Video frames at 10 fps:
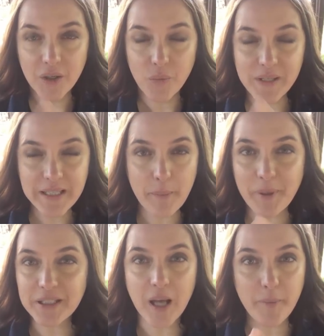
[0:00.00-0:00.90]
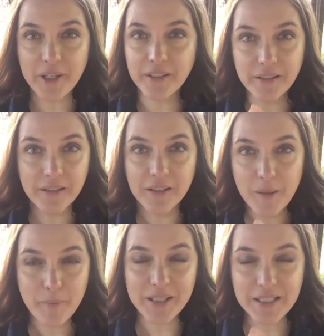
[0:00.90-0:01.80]
When's that bus coming?
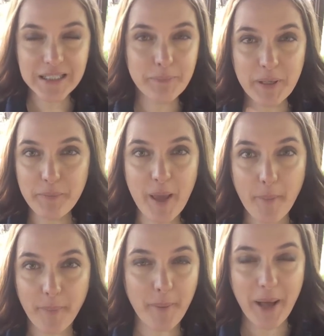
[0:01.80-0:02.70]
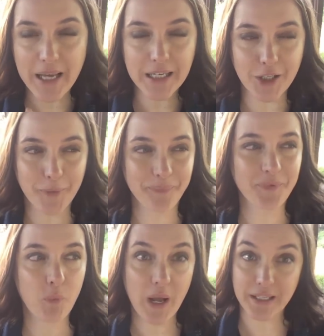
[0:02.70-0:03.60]
Bus needs to pick me up. I'm out of here."
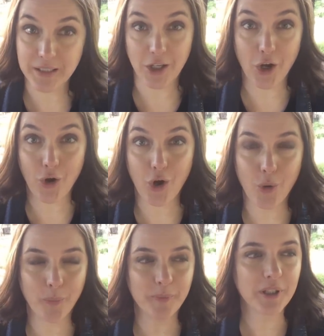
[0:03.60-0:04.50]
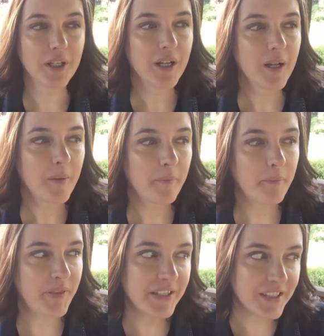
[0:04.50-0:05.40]
Wanted to go home,
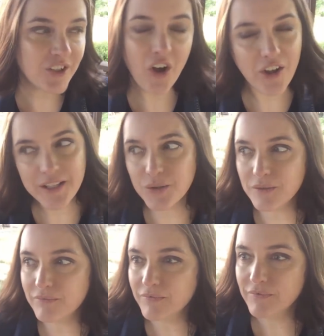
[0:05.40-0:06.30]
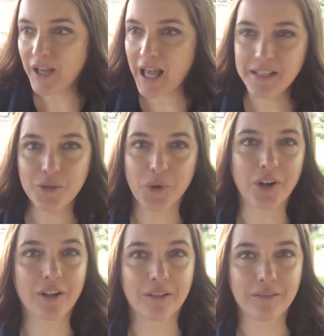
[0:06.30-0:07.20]
but this is all his
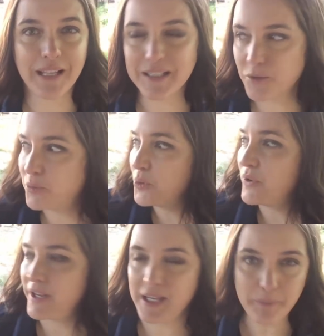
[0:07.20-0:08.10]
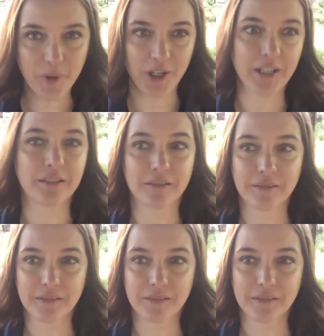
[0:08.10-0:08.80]
handiwork. That's the pool that he put in.